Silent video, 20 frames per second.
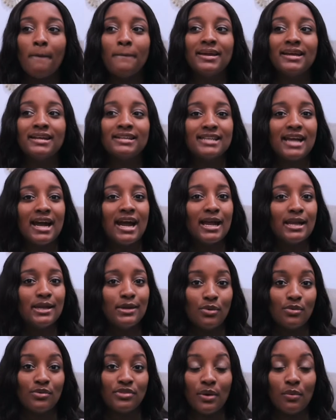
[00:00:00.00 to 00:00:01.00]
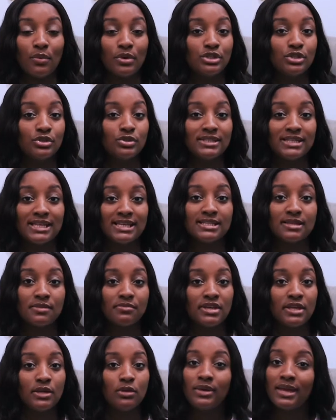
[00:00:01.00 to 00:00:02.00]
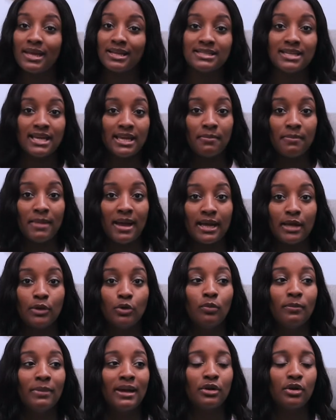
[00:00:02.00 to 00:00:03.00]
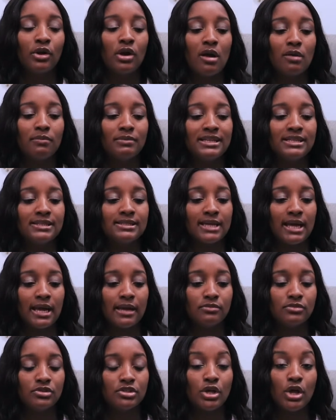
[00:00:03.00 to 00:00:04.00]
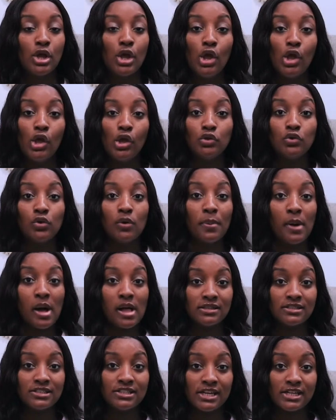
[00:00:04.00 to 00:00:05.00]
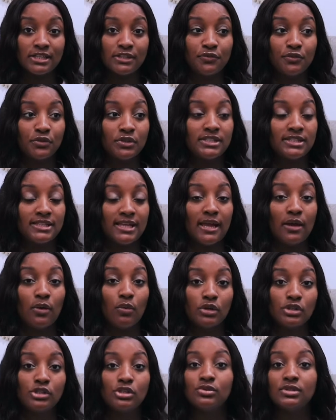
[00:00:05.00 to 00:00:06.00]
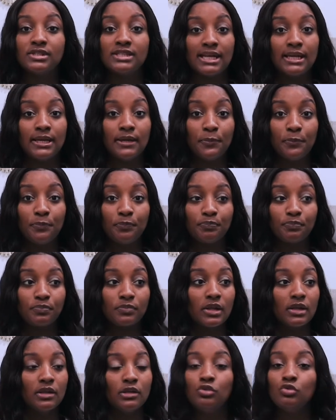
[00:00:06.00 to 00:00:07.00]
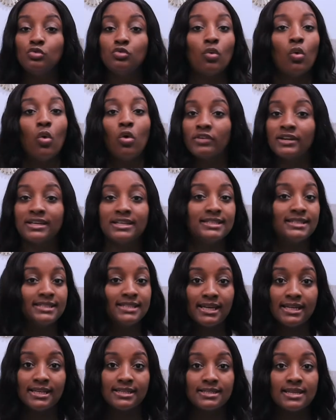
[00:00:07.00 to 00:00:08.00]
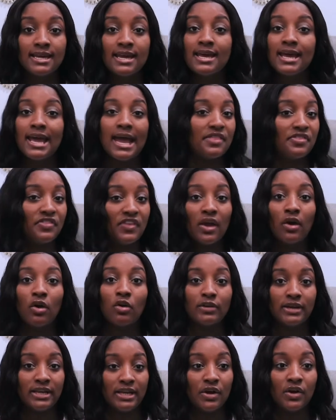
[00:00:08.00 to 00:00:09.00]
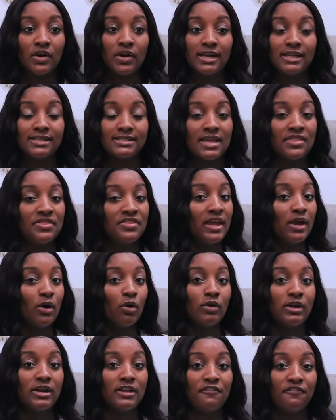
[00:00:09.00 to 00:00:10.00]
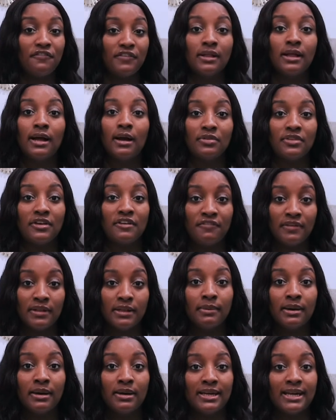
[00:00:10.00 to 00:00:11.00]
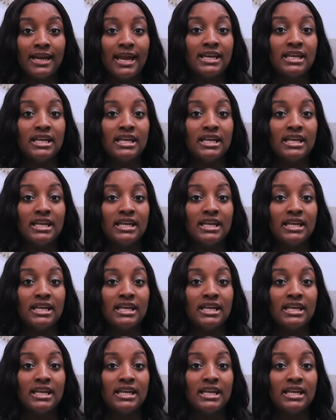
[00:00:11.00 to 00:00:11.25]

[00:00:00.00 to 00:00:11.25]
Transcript: because I know that once you say something, you can't take it back. And no matter how many times you apologize for saying what you said, you already said it, and they already heard it, and they already feel how they feel about it. And